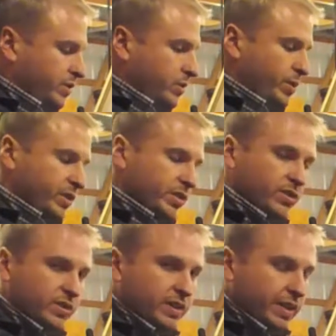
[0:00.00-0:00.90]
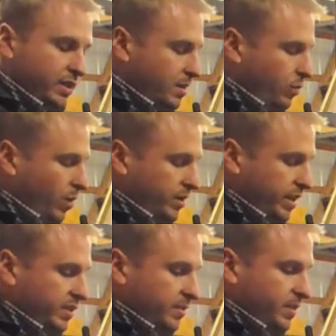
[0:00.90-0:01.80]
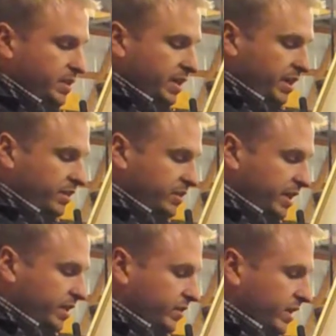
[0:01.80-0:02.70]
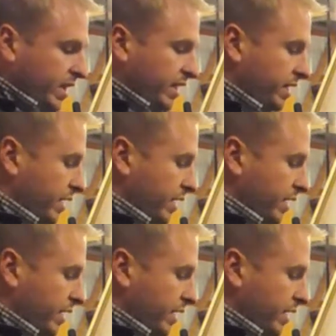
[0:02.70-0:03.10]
two positions to tighten up. One tightens up the entire tailstock.